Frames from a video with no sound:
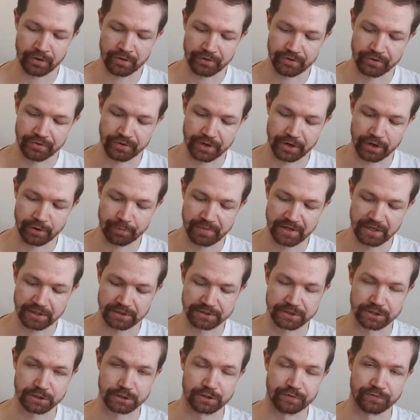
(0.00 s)
their
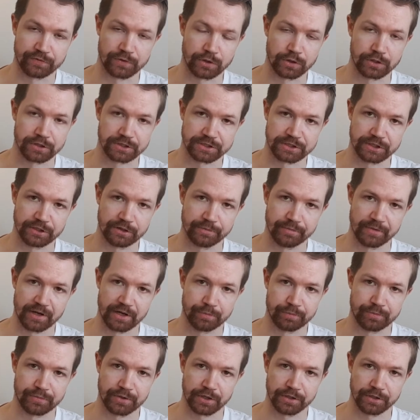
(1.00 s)
pils is, of course, their
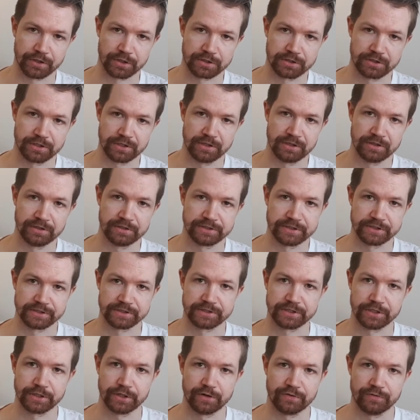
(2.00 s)
main product, since
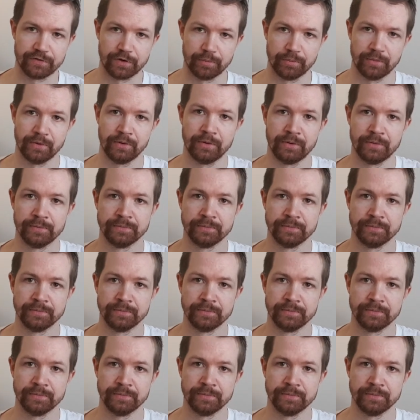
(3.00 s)
they are from